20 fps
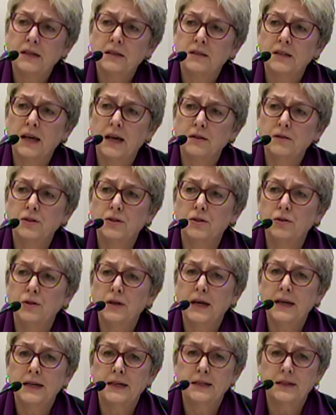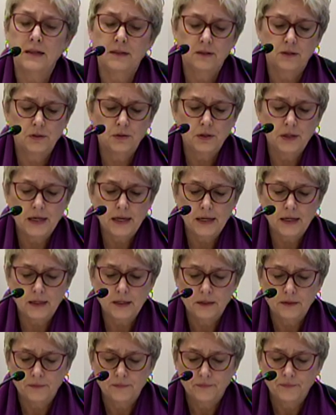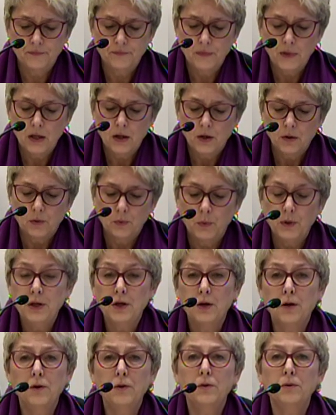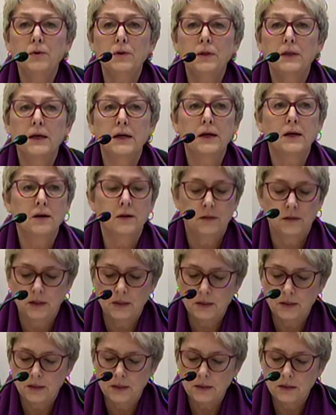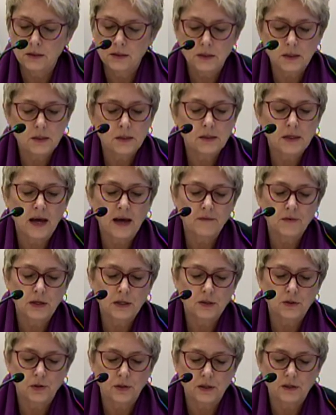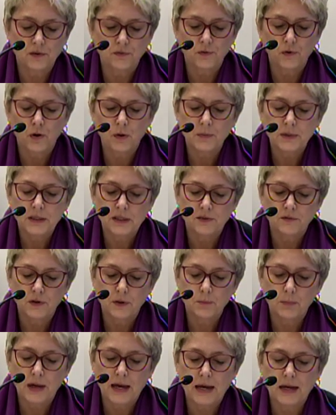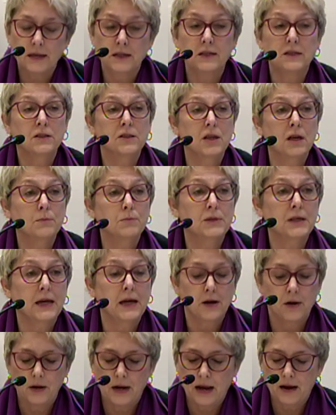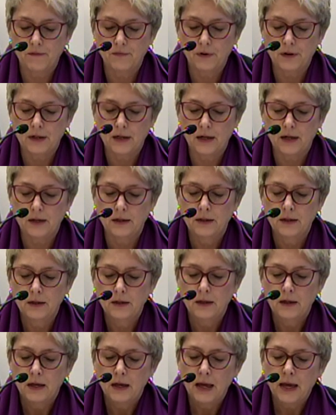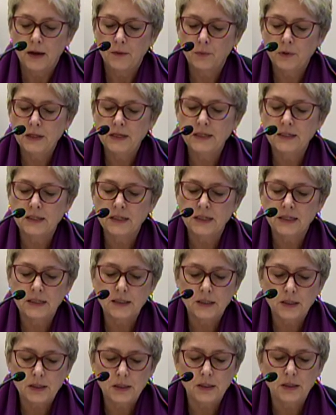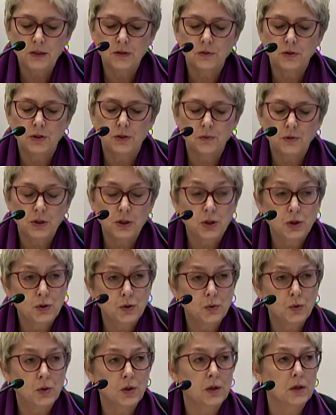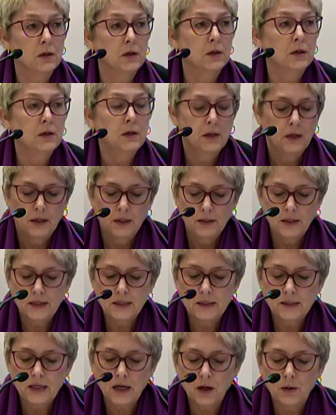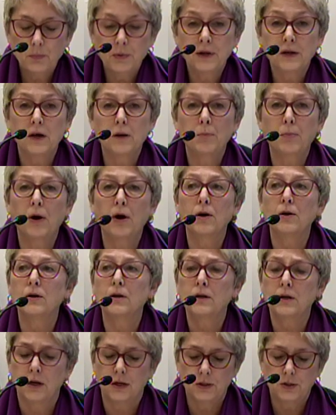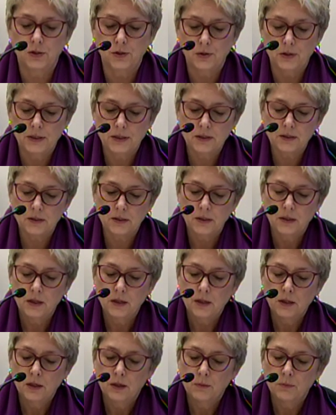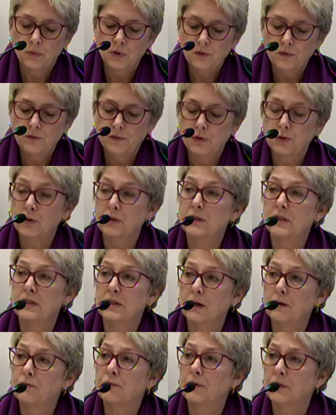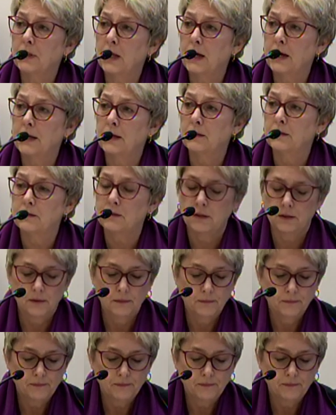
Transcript: South Sudan, and Sudan. We know that our assistance is having a transformative impact in sub-Saharan Africa, and we need to continue to ensure that it's helping our partner countries move toward self-reliance.